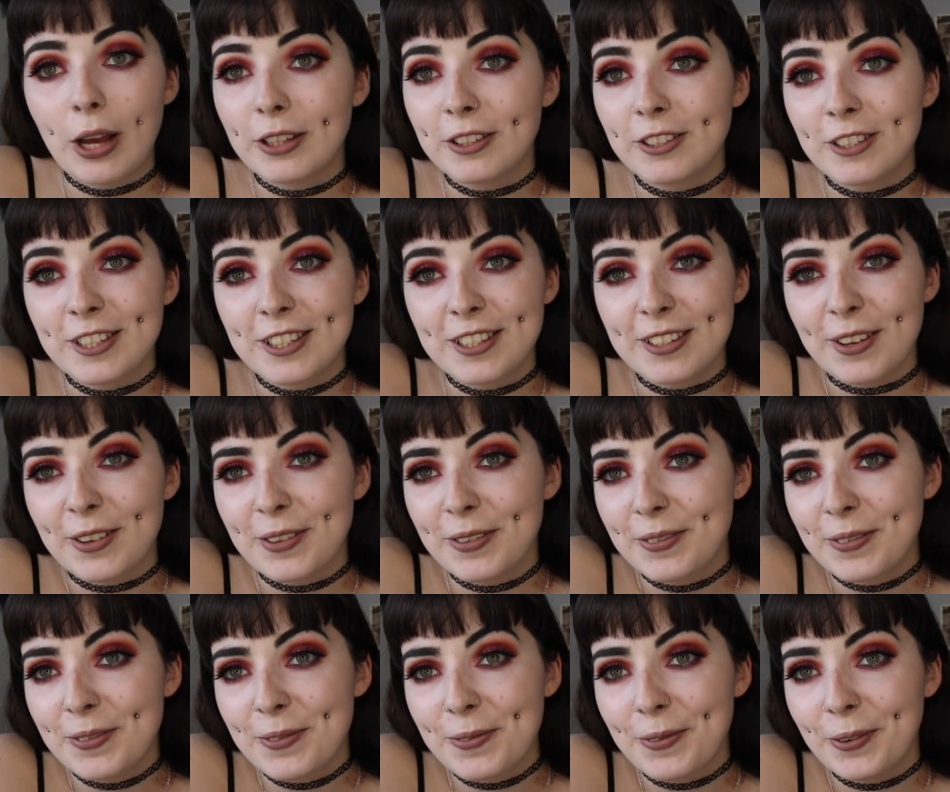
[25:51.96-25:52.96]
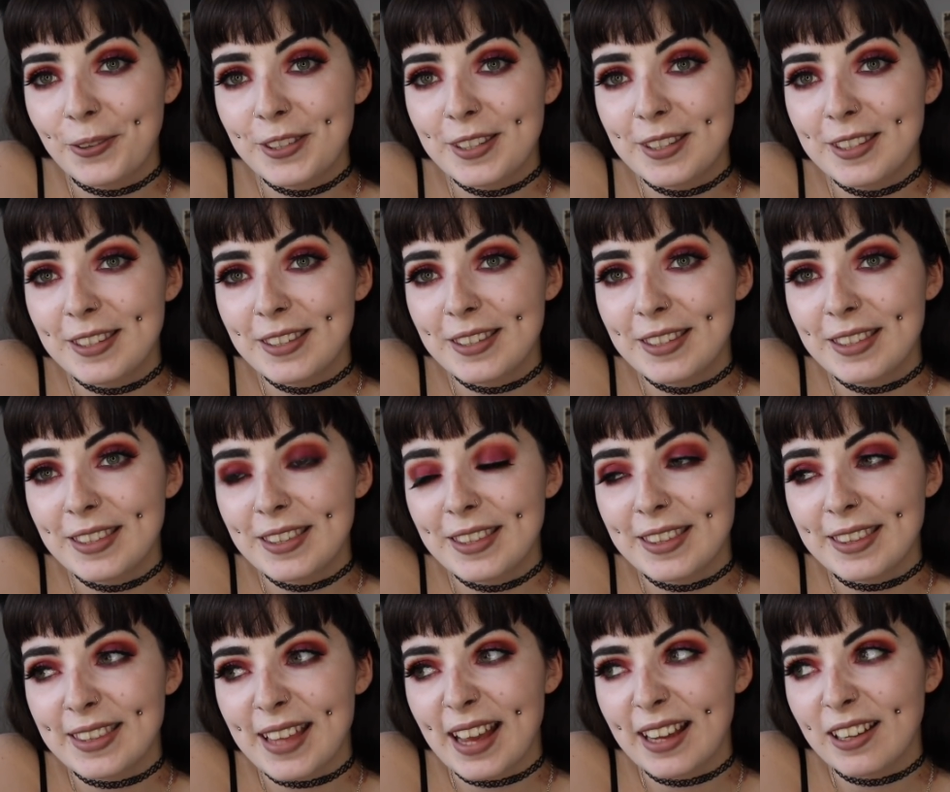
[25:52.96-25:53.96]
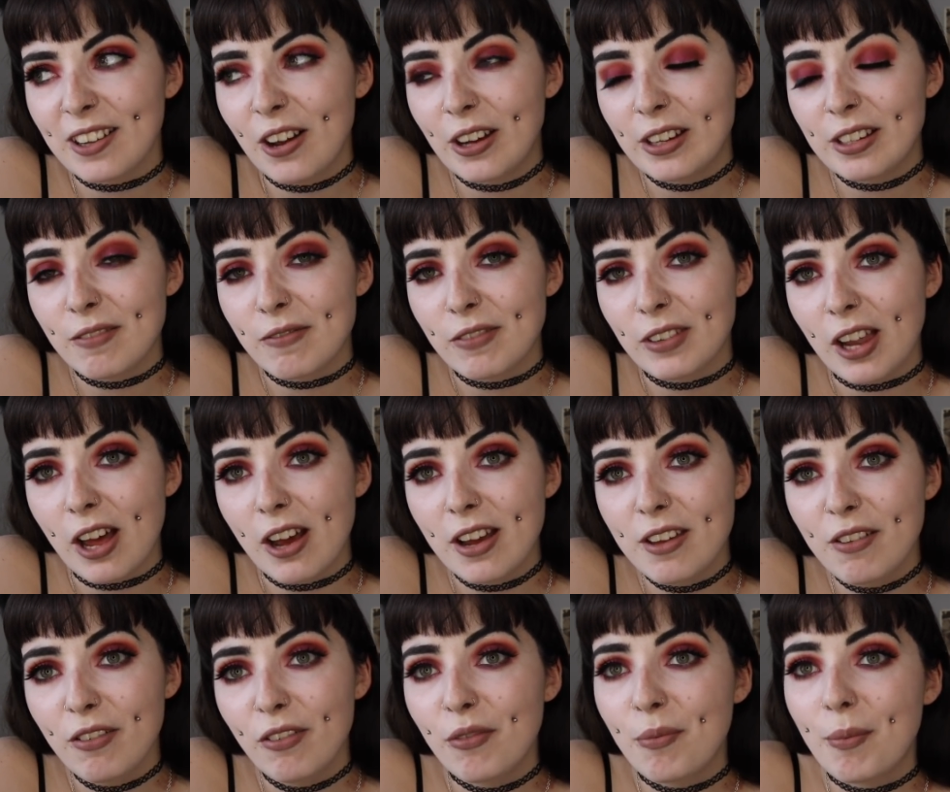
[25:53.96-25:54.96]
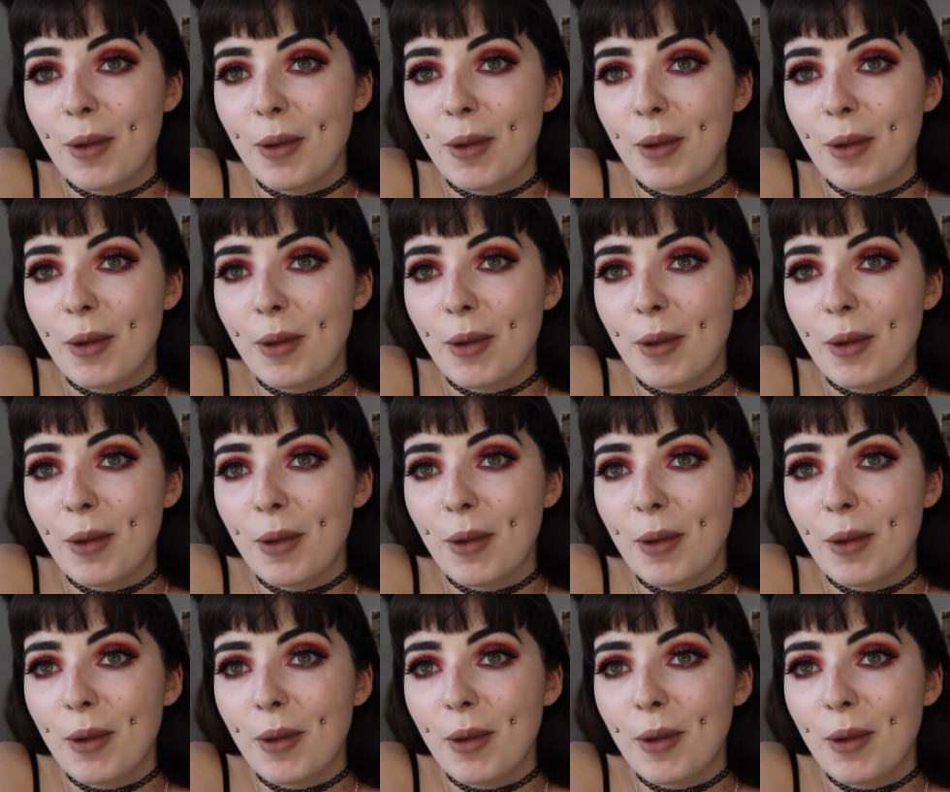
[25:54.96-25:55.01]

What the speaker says: just don't want that kind of life.